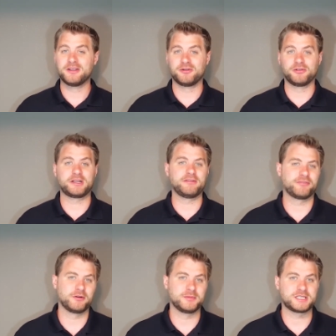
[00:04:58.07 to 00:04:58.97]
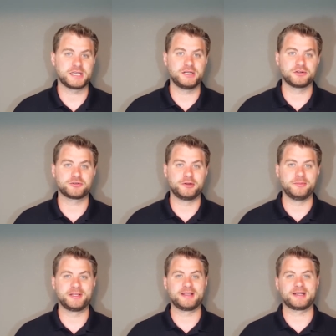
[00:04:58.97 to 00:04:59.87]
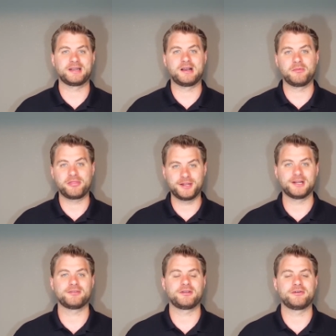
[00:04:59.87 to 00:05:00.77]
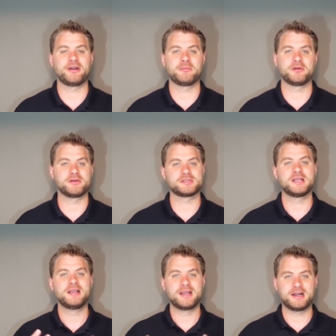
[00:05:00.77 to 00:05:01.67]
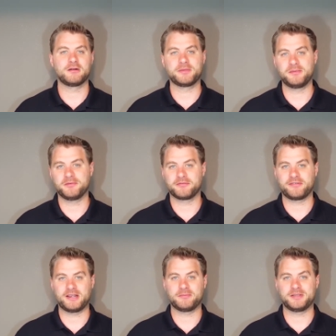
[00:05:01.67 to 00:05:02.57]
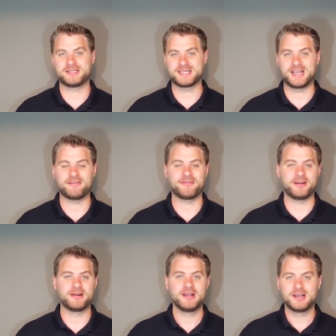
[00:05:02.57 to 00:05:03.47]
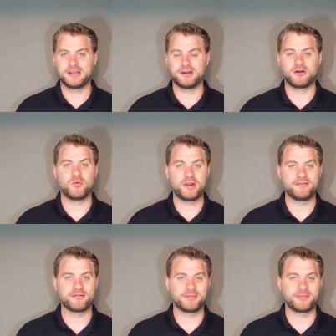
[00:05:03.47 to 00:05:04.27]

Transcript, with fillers: you're looking for a mosquito treatment that can help thin out their numbers and help keep your family safe and, you know, away